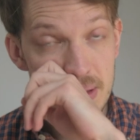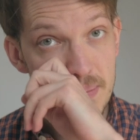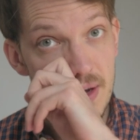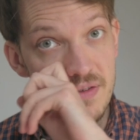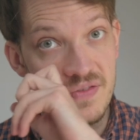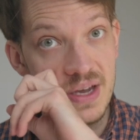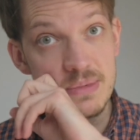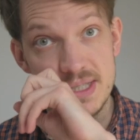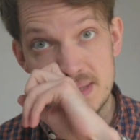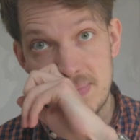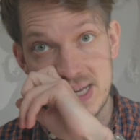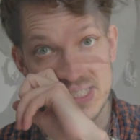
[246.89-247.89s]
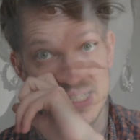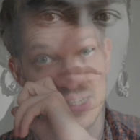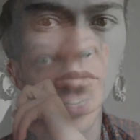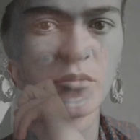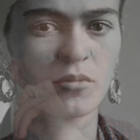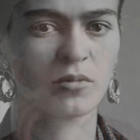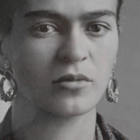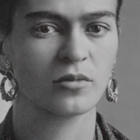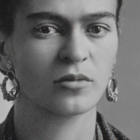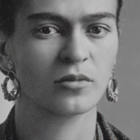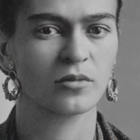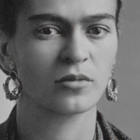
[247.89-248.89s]
about famous Mexican artist
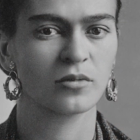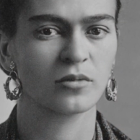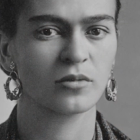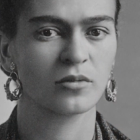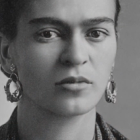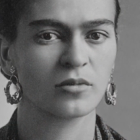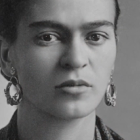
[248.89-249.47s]
Frida Kahlo,